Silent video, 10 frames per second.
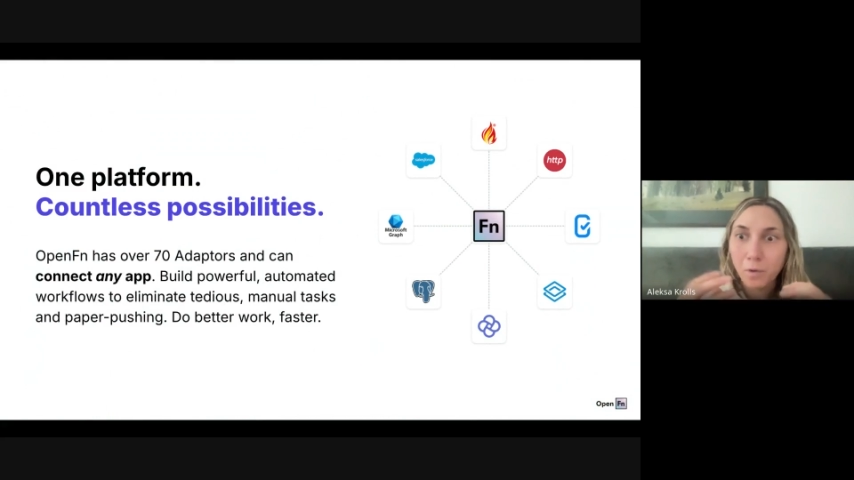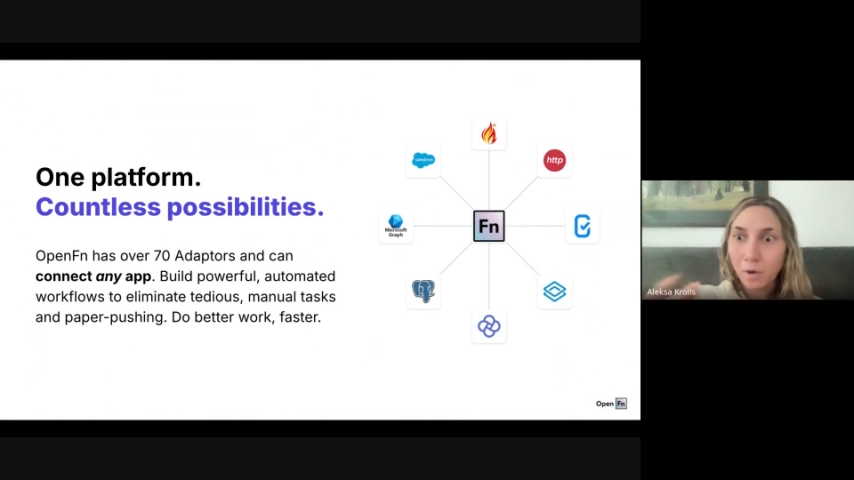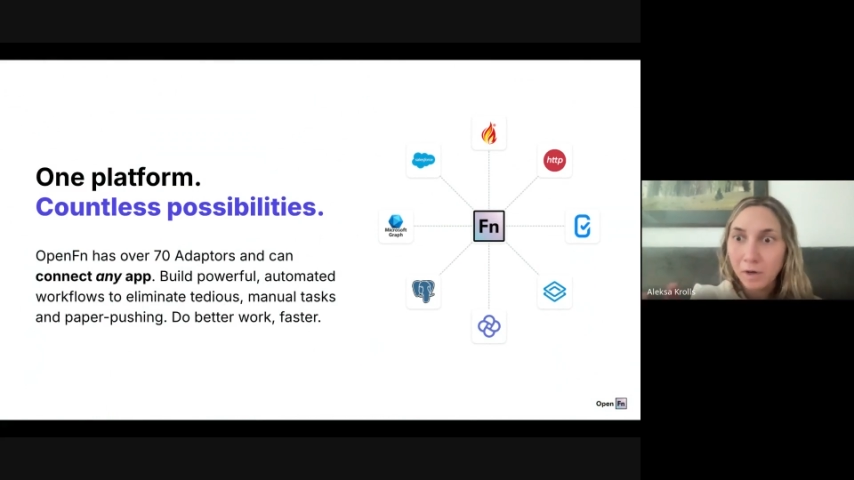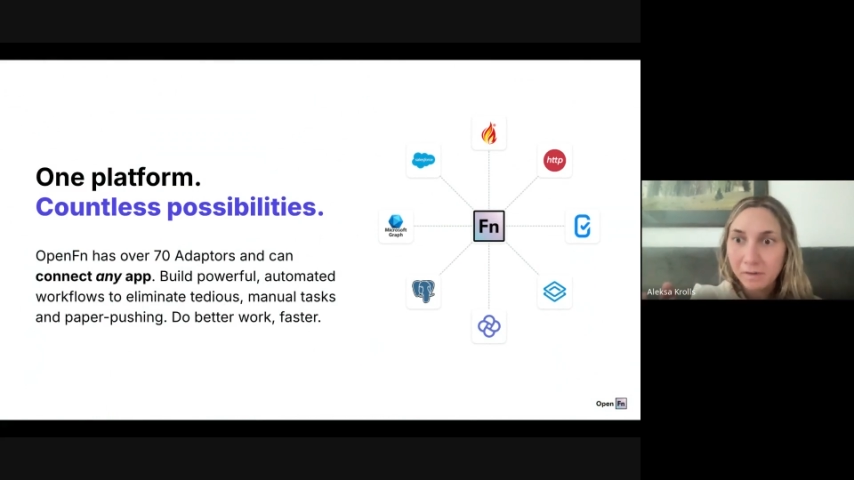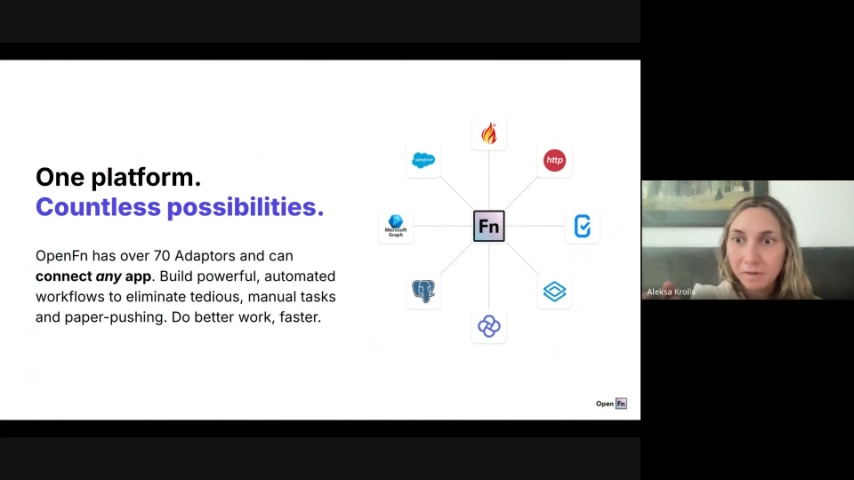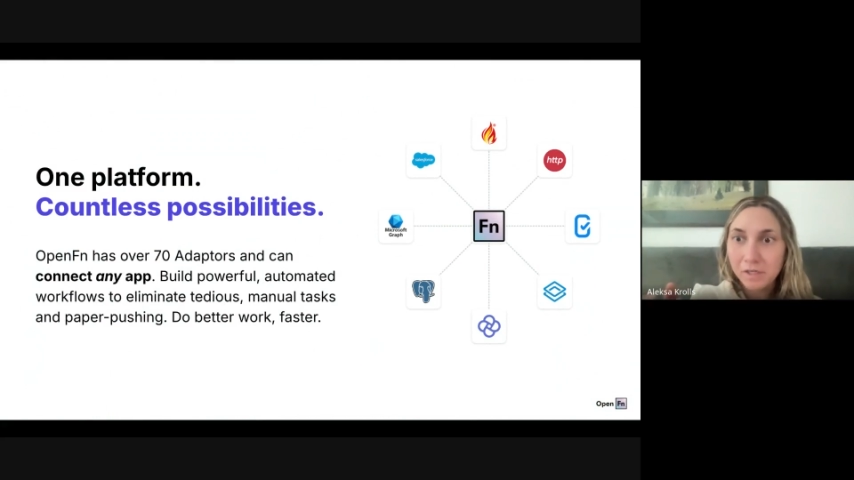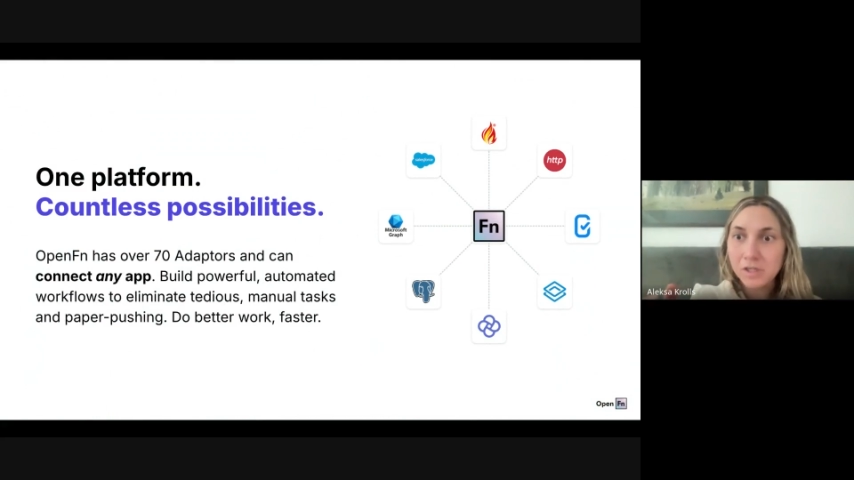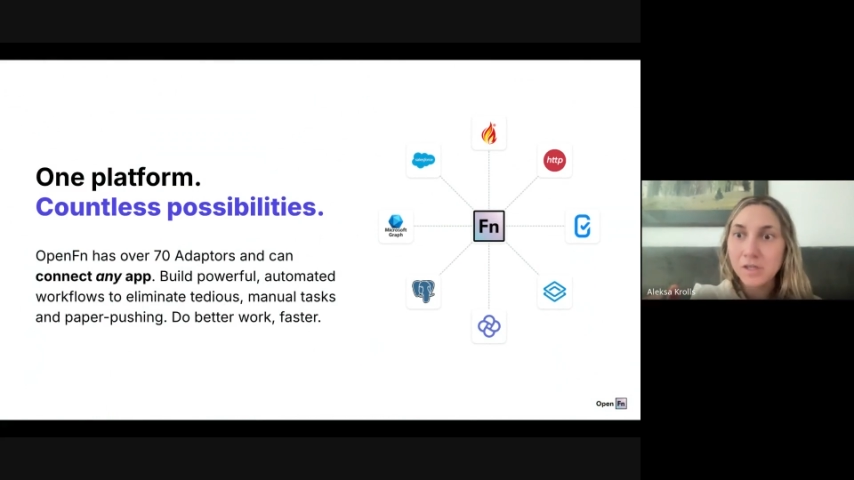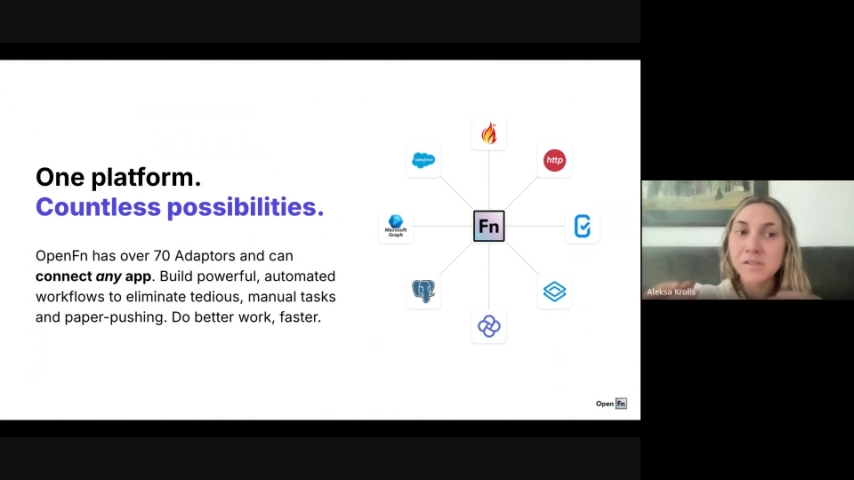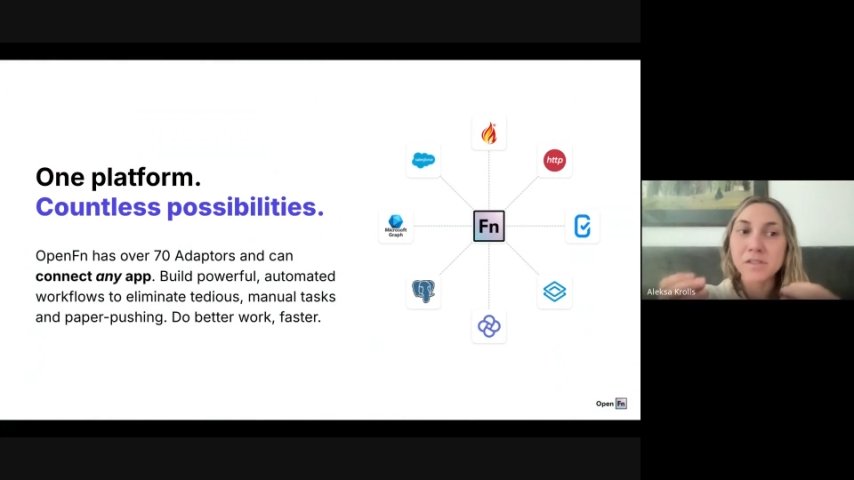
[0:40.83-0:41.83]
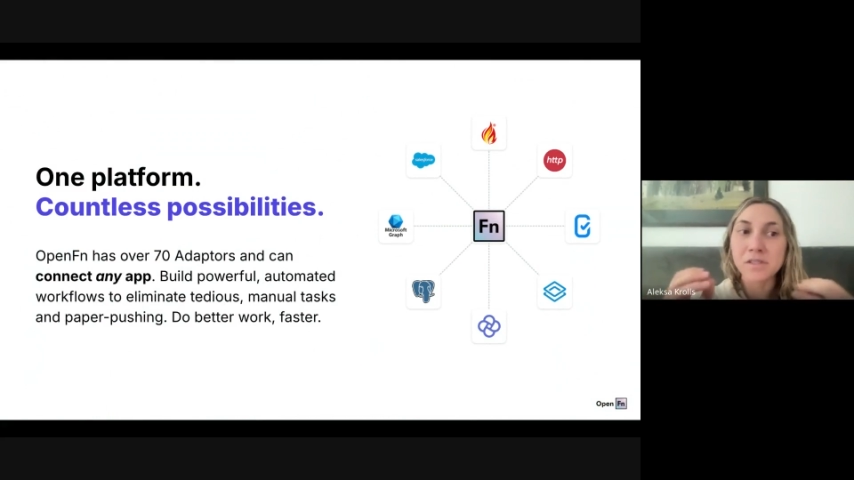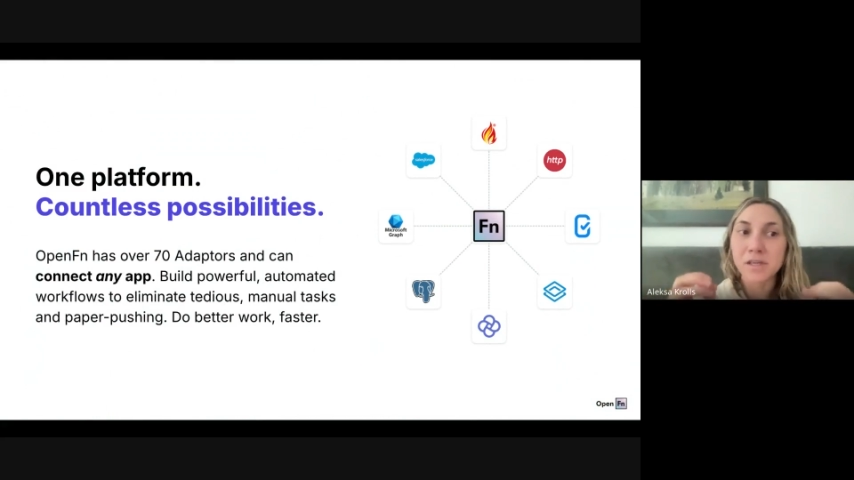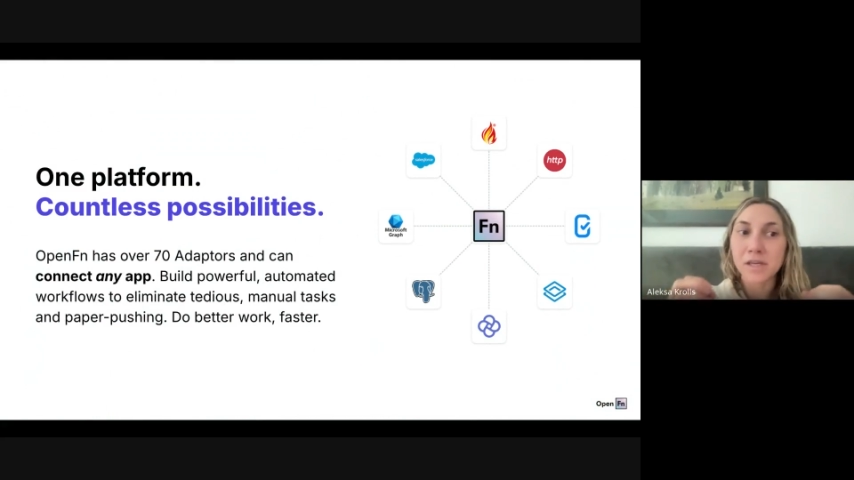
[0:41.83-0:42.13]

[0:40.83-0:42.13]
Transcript: organizations to